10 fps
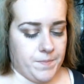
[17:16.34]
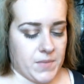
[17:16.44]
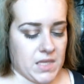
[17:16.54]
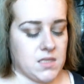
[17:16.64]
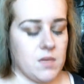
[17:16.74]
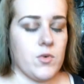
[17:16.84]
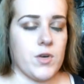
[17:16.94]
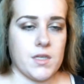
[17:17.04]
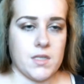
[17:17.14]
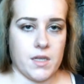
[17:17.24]
some
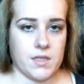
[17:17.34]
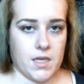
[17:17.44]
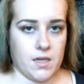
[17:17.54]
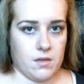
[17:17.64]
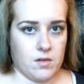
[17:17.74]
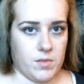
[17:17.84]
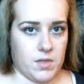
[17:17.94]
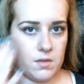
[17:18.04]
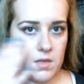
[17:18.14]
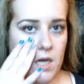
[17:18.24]
mornings I like to add a little bit
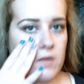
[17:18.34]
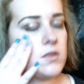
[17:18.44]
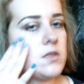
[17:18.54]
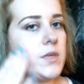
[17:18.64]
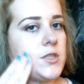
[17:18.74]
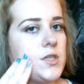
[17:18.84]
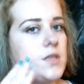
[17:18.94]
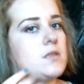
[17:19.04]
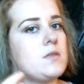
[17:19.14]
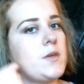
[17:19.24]
of color to my
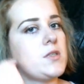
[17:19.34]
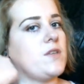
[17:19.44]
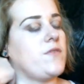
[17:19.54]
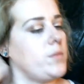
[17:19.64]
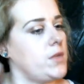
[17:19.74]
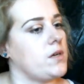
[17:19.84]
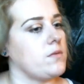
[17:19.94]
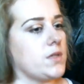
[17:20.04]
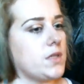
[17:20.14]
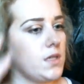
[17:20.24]
cheeks, especially if I'm looking
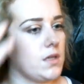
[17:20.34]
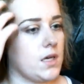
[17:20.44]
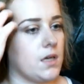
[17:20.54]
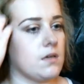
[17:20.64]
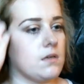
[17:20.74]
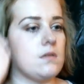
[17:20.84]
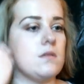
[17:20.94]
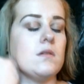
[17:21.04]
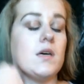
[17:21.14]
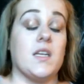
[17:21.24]
really like
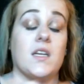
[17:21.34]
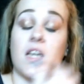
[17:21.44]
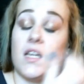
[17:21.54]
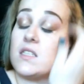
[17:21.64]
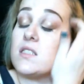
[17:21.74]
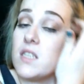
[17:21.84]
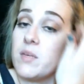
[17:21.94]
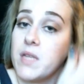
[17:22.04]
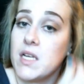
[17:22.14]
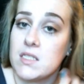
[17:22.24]
I didn't get any
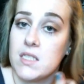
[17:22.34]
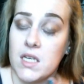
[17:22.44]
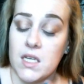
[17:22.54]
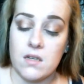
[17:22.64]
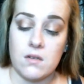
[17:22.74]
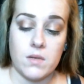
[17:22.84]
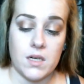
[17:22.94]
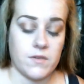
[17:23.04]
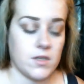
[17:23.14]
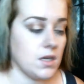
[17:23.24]
sleep last night or
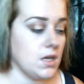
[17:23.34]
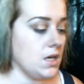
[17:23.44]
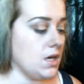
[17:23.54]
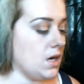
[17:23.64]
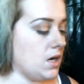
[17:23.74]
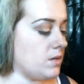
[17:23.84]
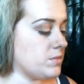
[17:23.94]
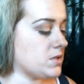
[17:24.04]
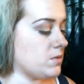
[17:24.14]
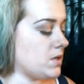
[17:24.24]
whatever.
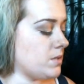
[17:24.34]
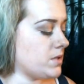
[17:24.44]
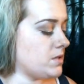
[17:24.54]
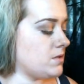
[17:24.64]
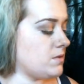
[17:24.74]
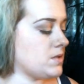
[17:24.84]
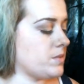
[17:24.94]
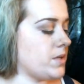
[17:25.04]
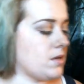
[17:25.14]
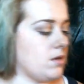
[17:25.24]
So what I'm going to do is I'm
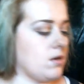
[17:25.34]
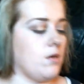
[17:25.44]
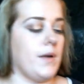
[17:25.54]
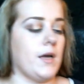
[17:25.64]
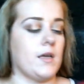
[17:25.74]
going to go back